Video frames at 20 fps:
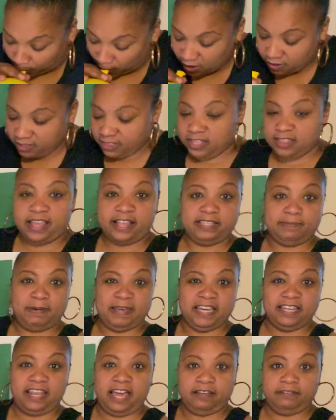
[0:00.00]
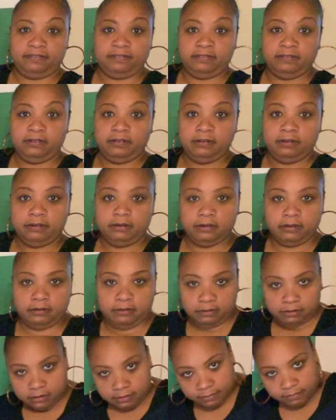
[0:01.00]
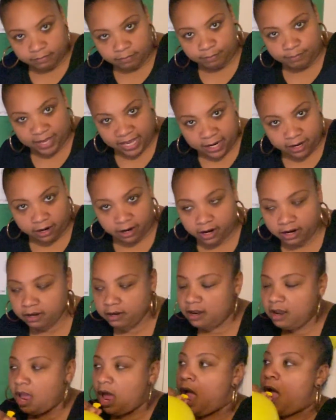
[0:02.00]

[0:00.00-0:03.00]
You think that's big enough? Bigger?